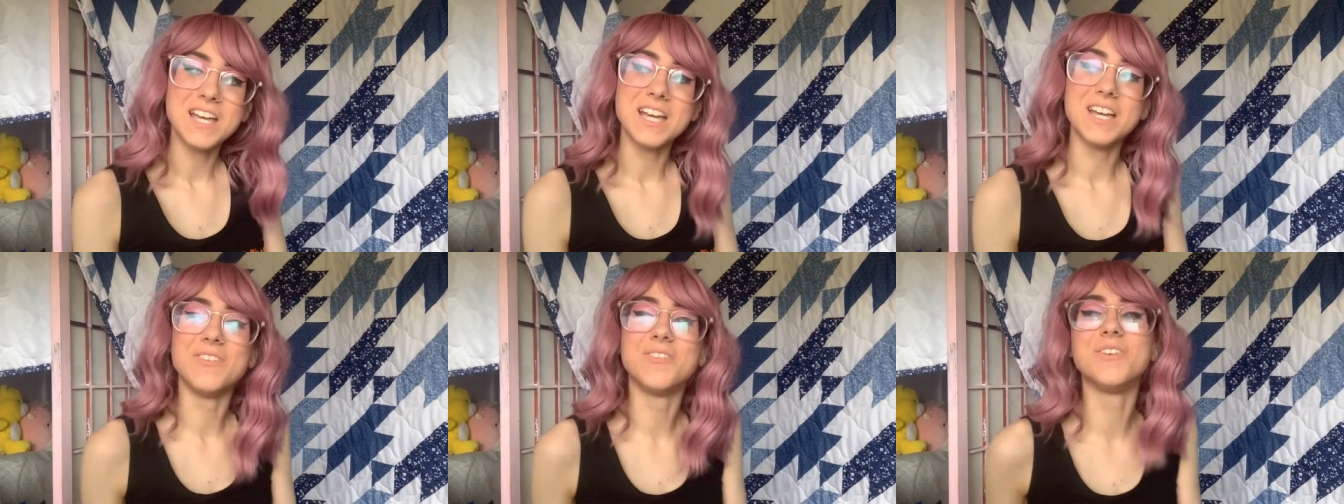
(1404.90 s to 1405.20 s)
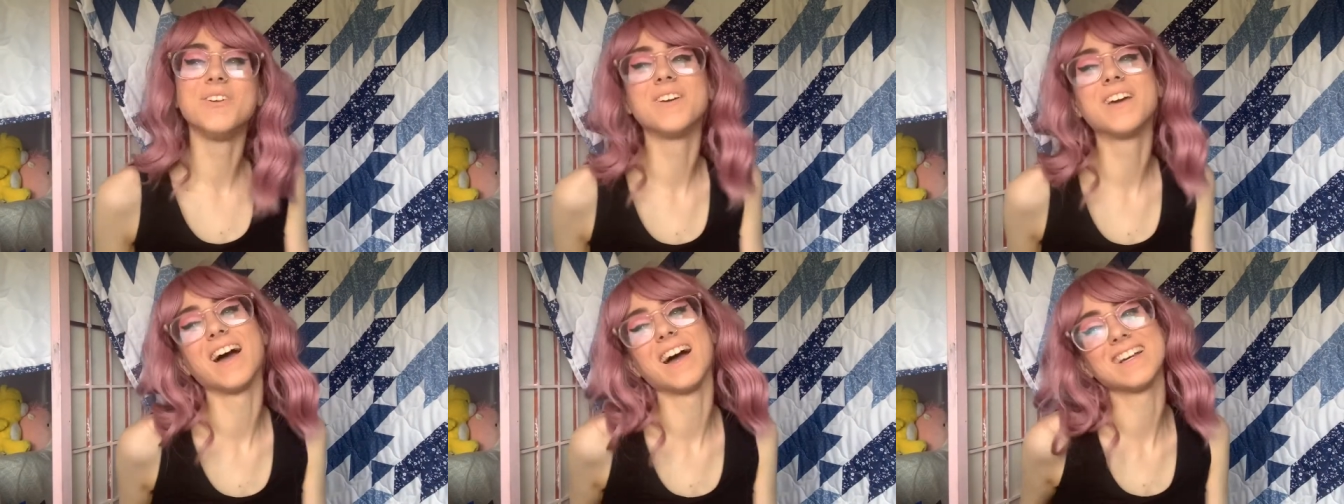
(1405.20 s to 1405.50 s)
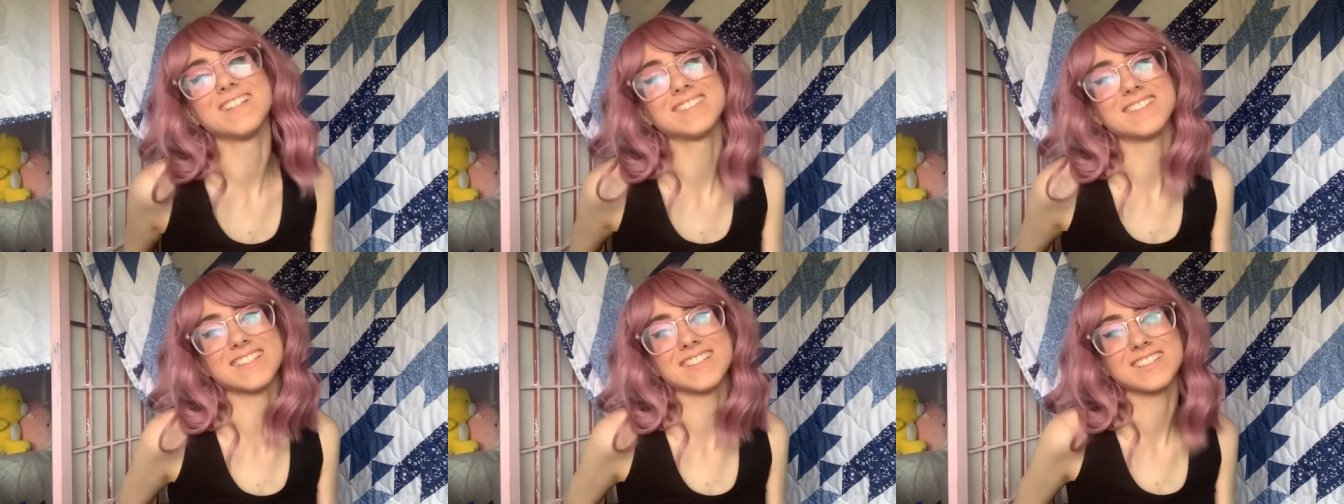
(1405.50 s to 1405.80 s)
if you
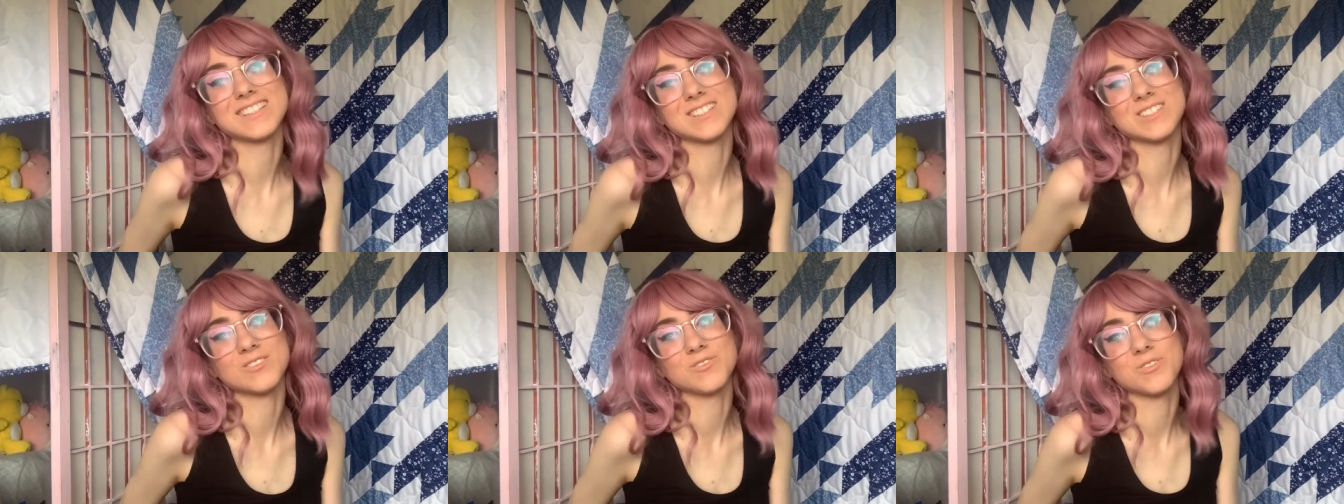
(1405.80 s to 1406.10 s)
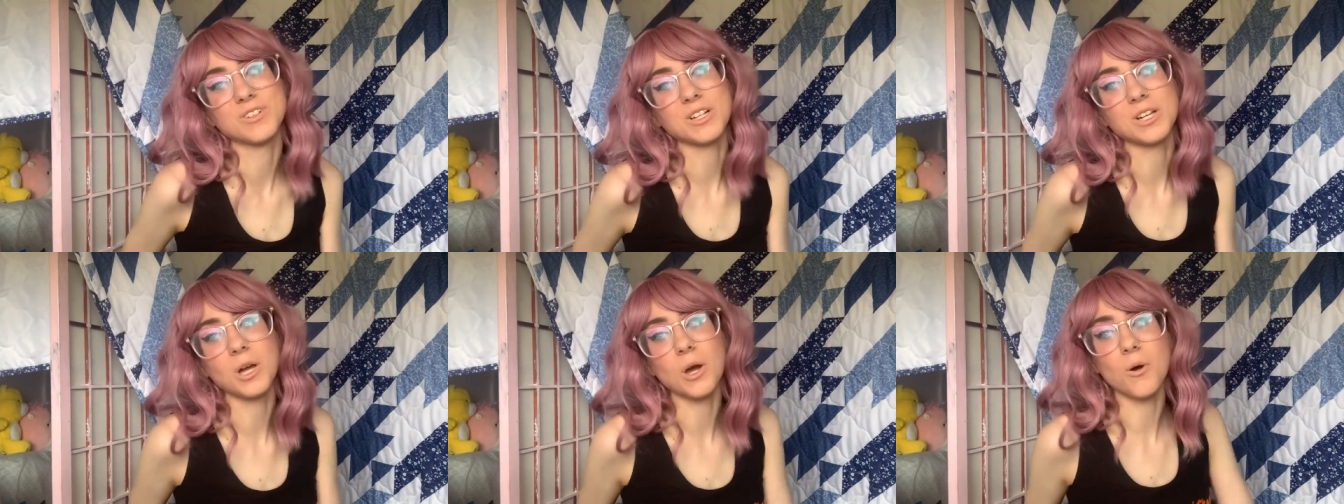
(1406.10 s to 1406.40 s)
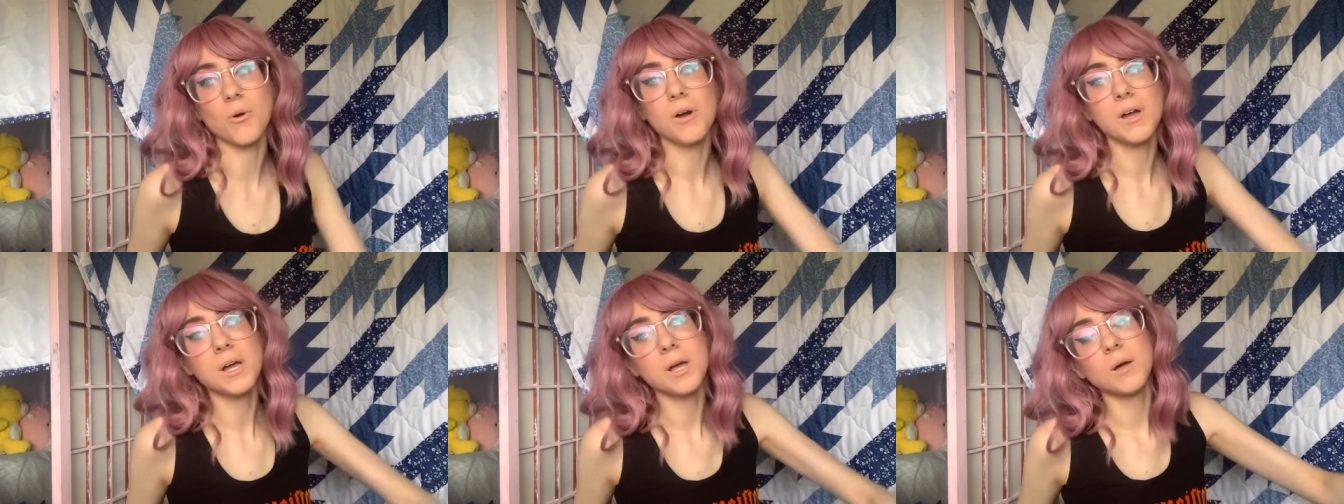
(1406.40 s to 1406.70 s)
guys like this
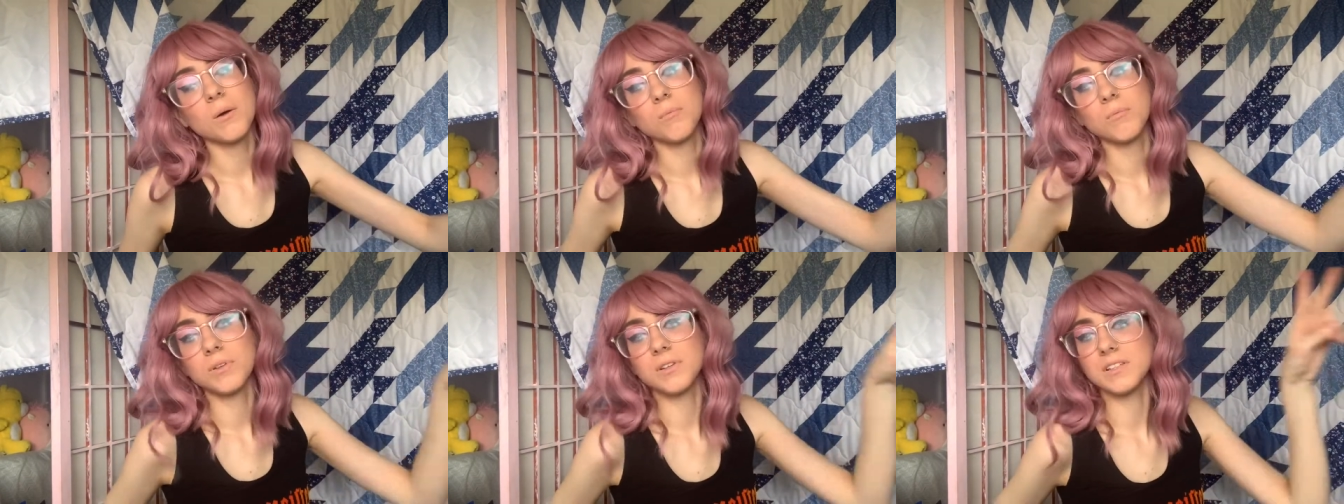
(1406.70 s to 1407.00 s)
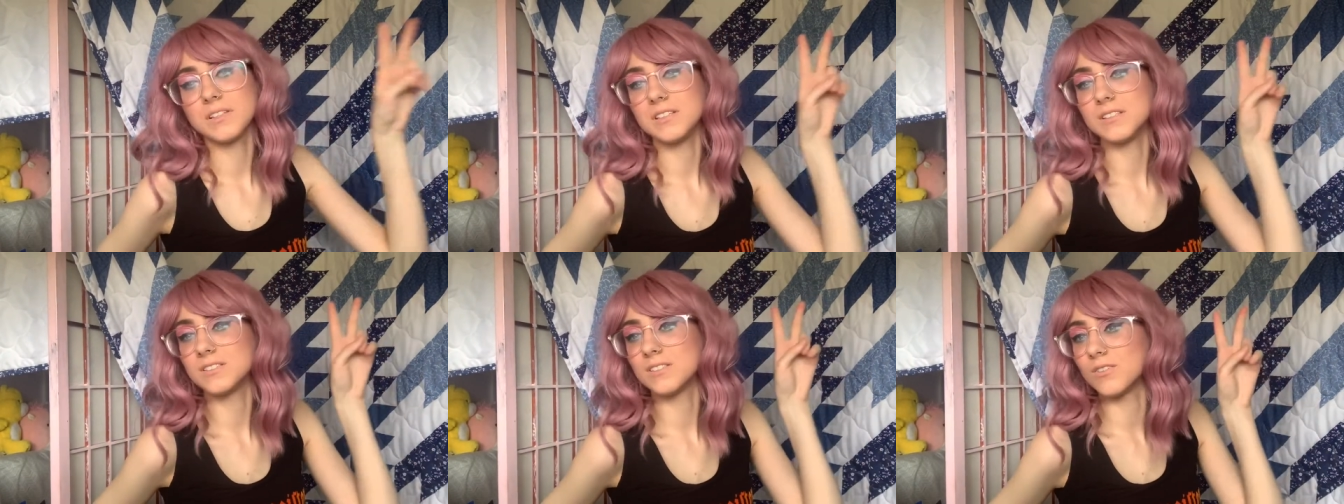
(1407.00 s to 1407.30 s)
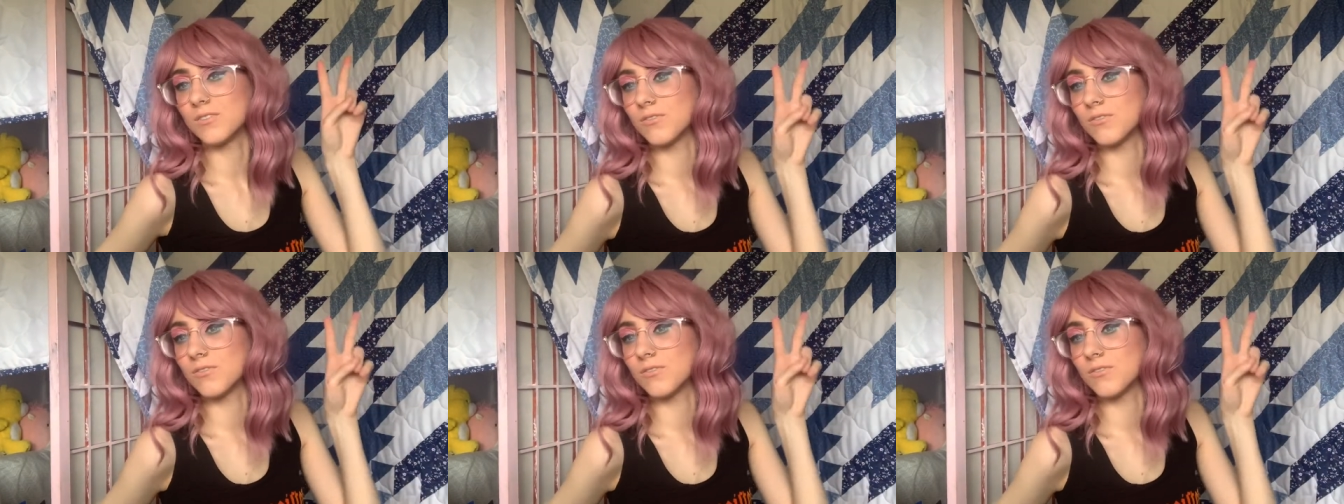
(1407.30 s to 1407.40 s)
video, please.